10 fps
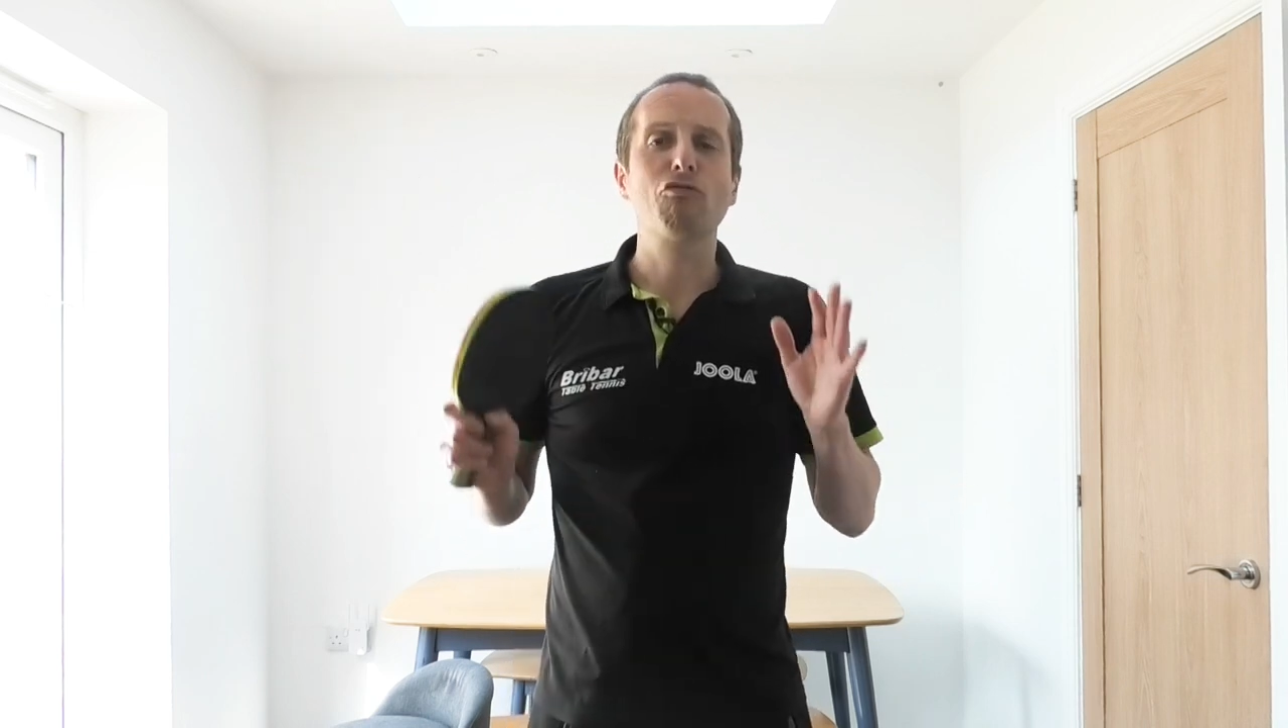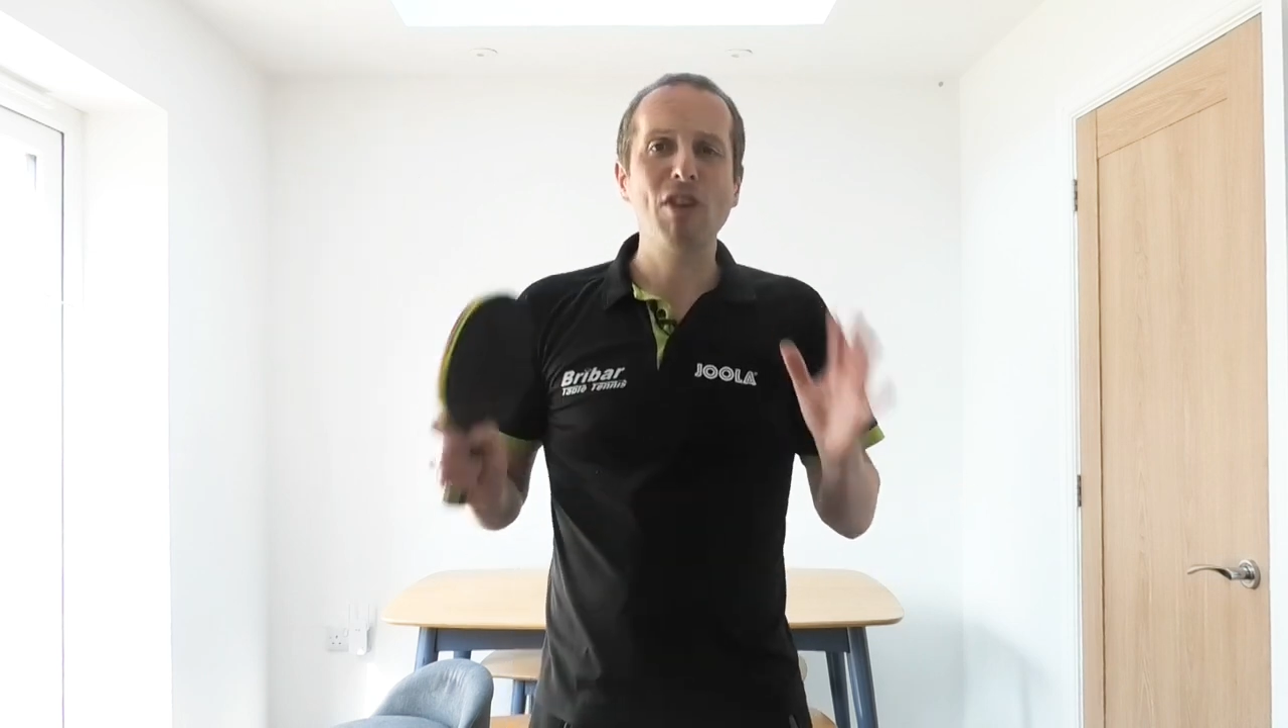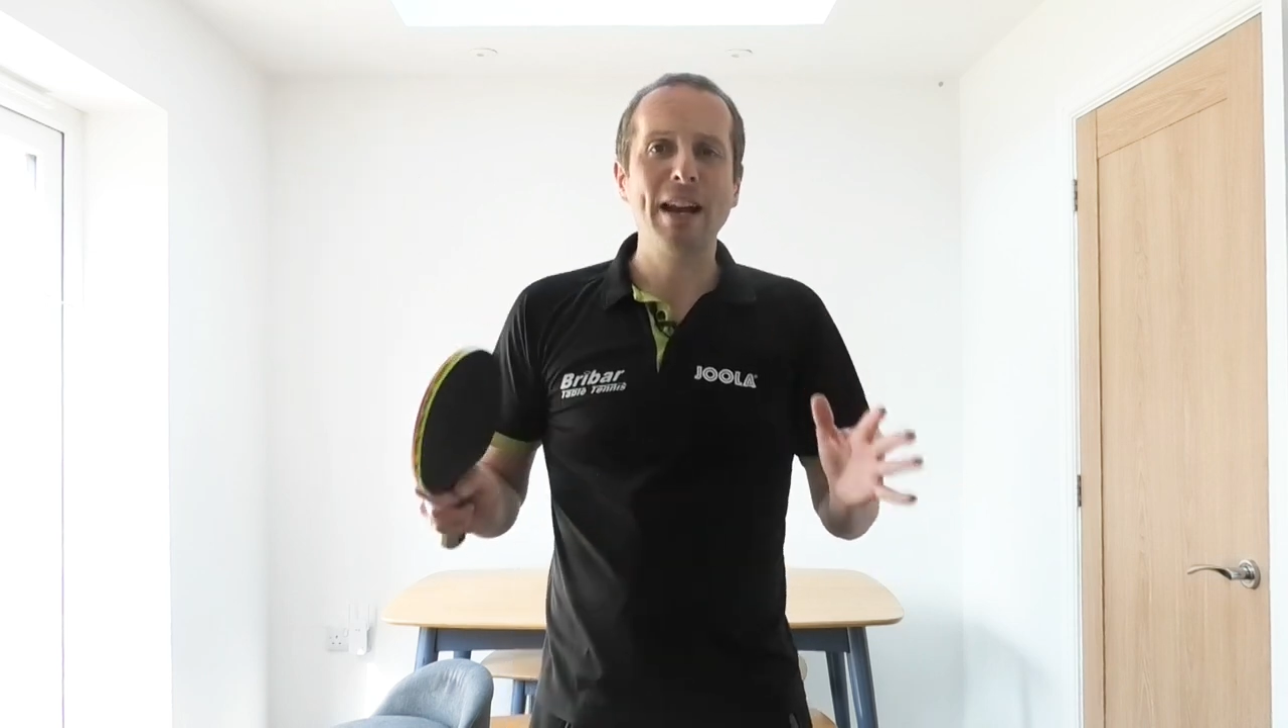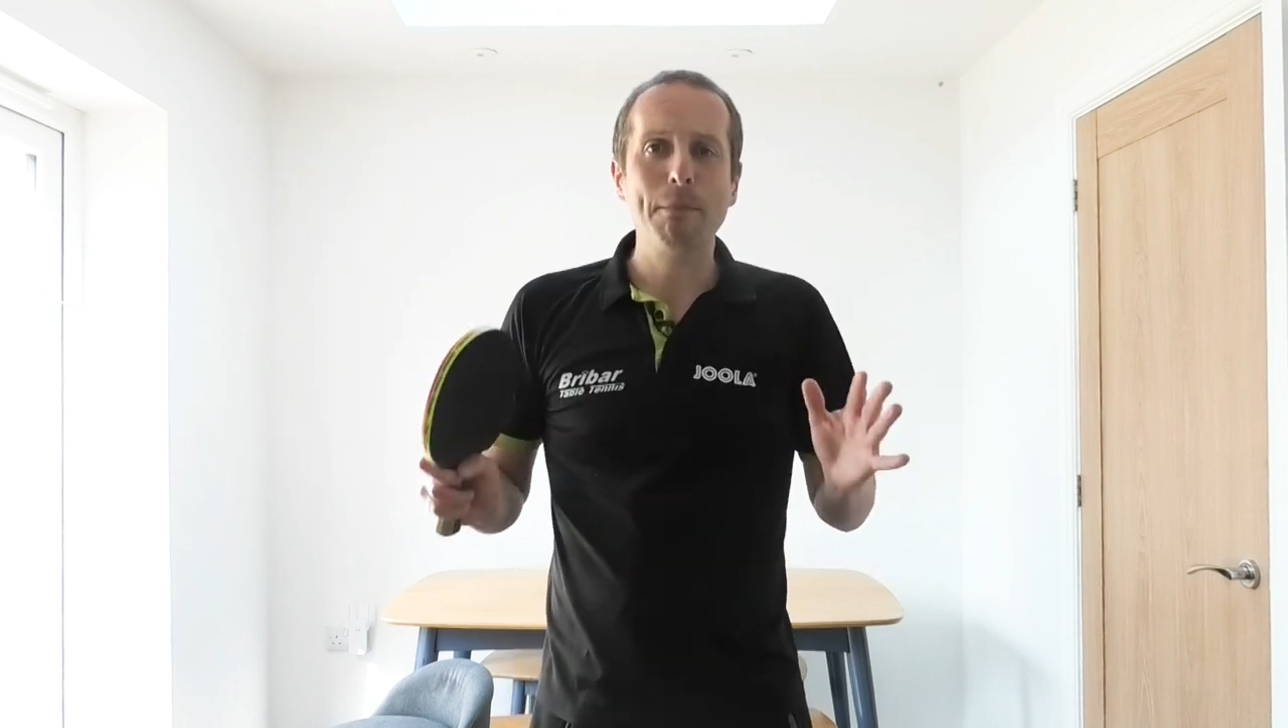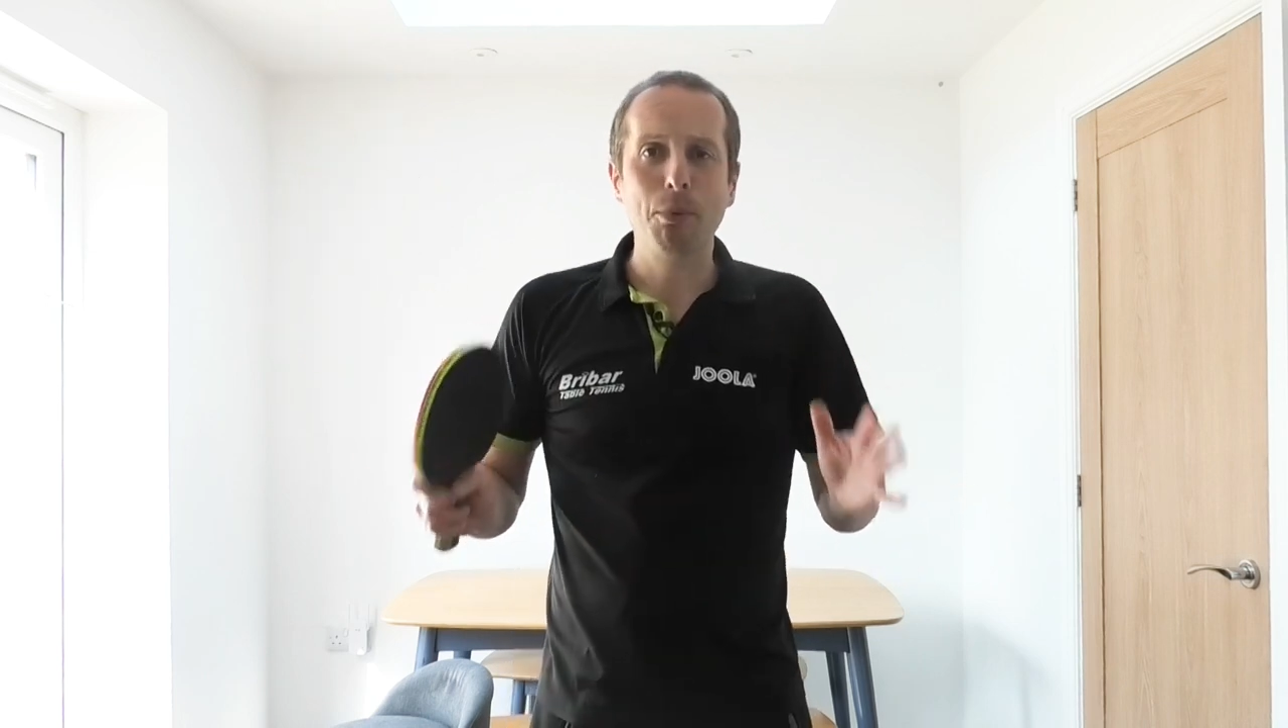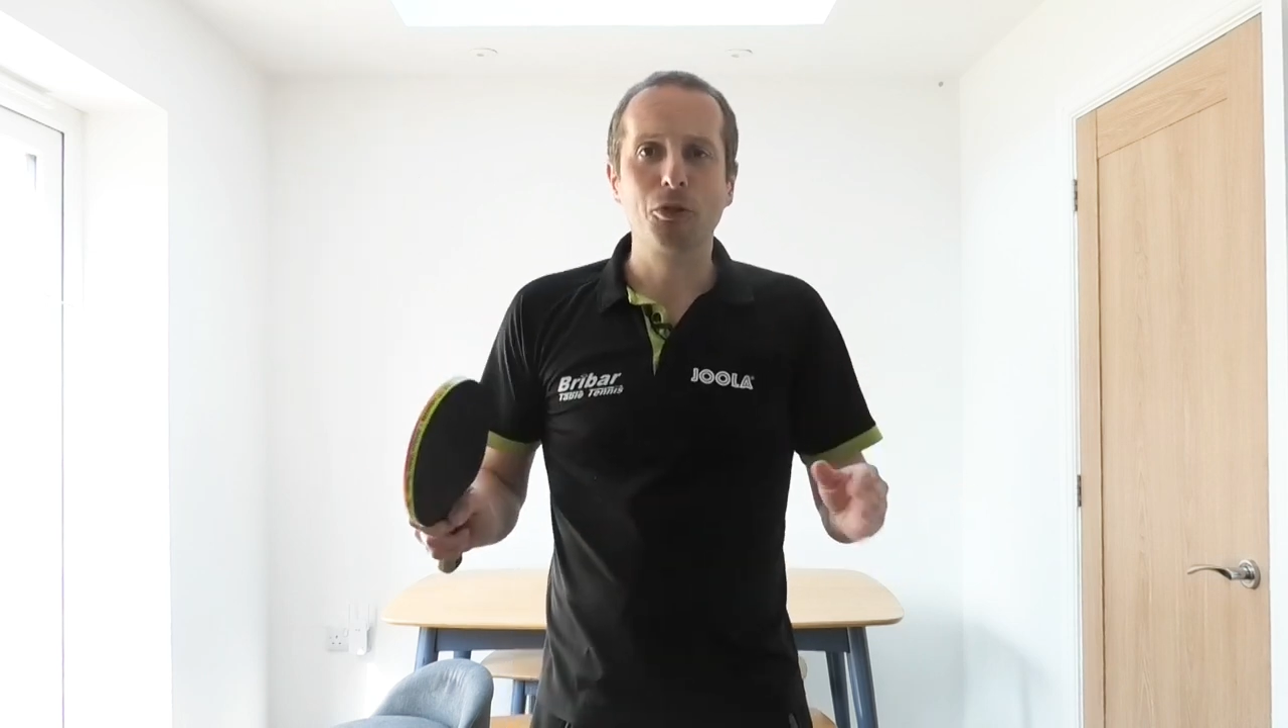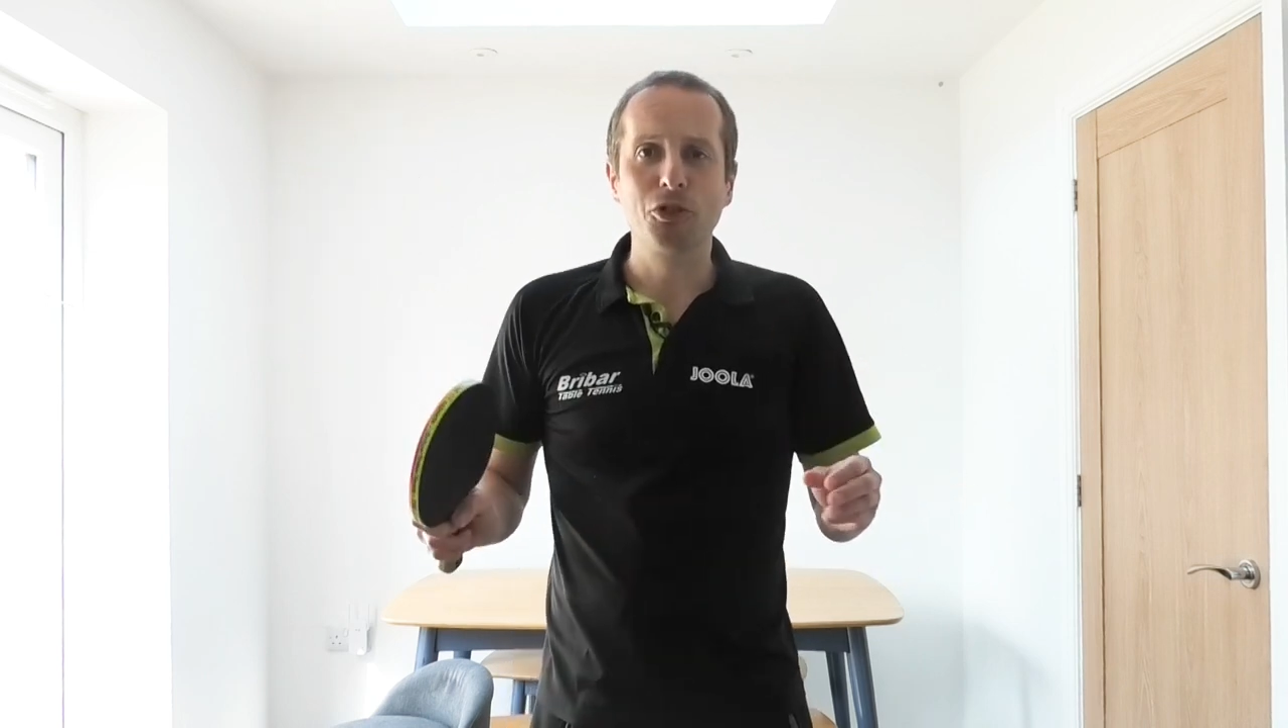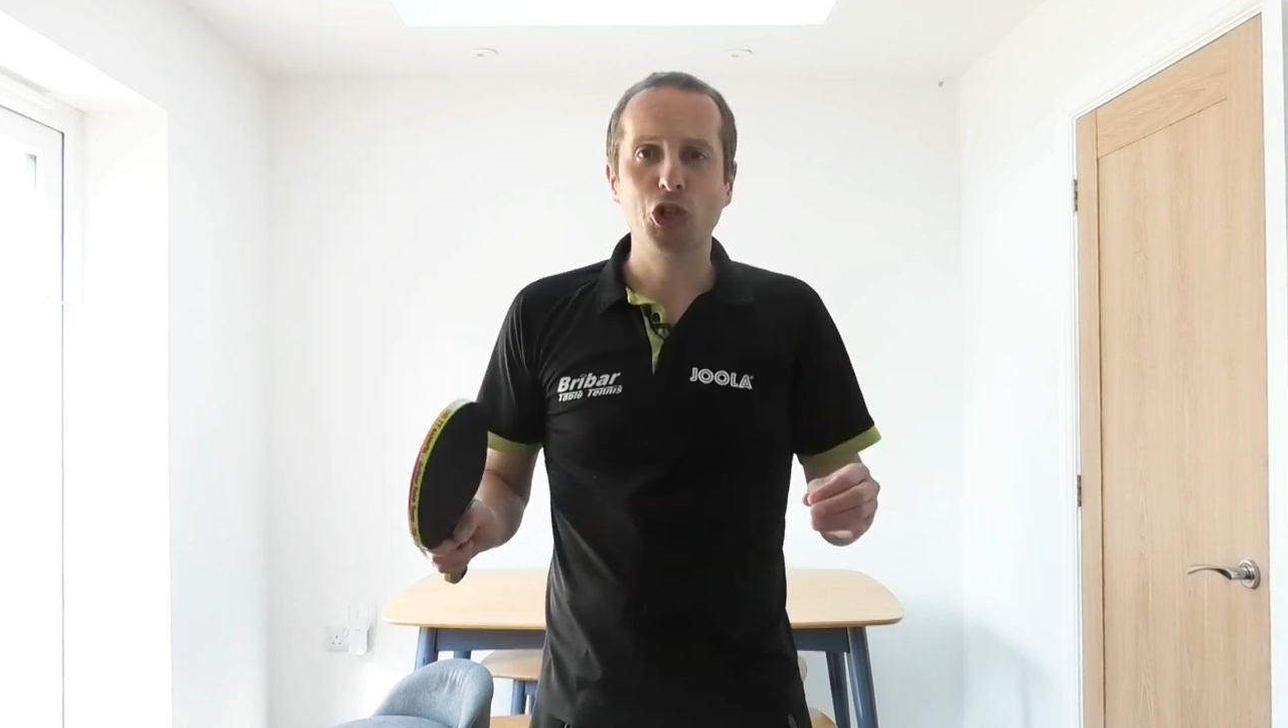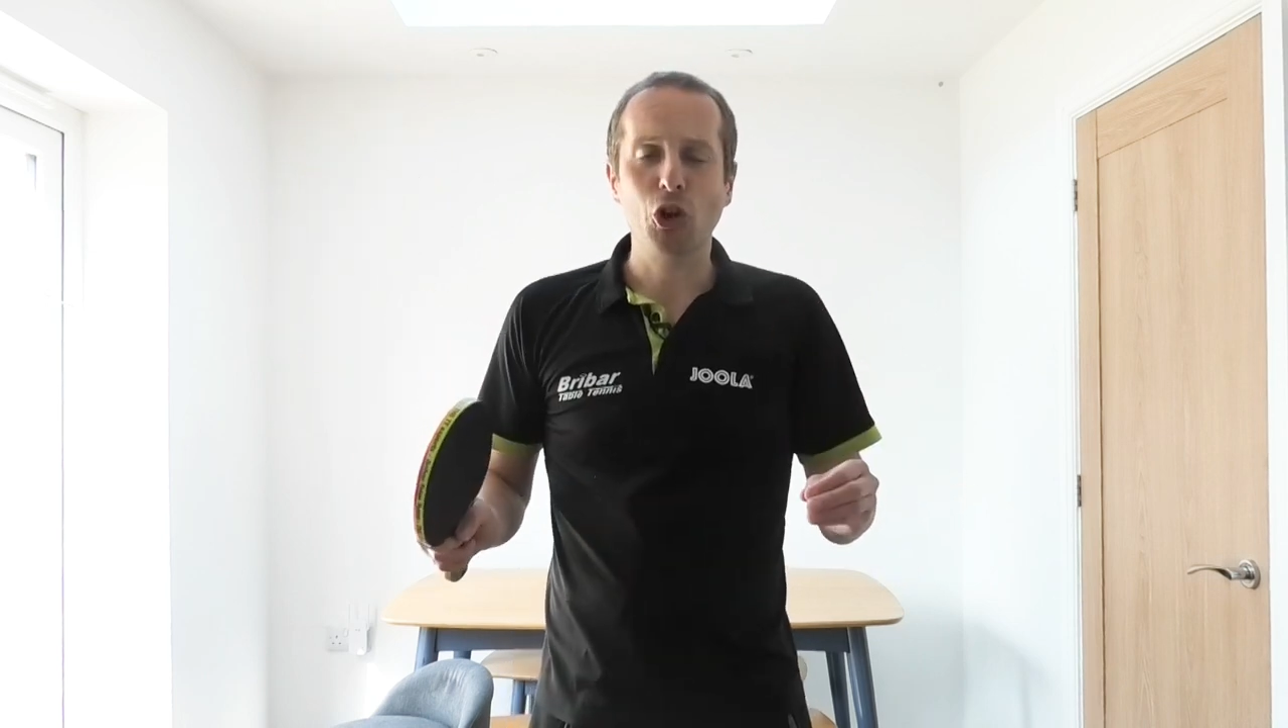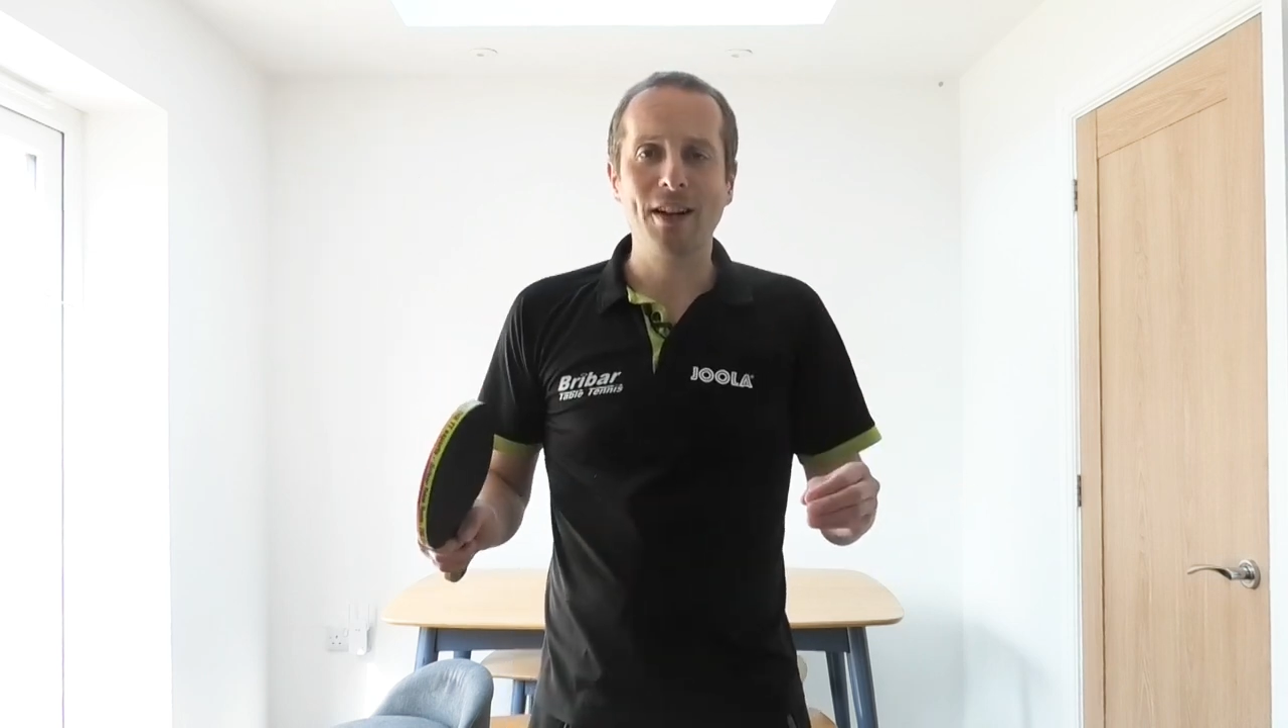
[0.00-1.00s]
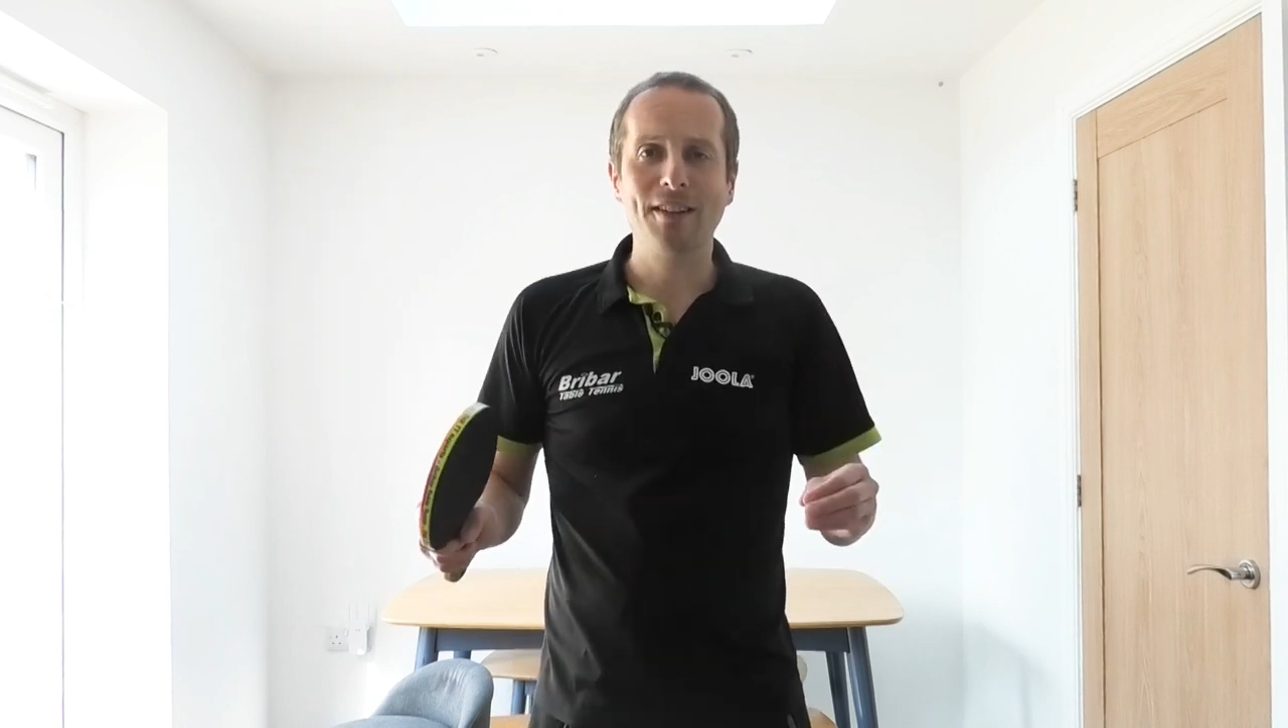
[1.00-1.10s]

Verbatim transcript: really important shot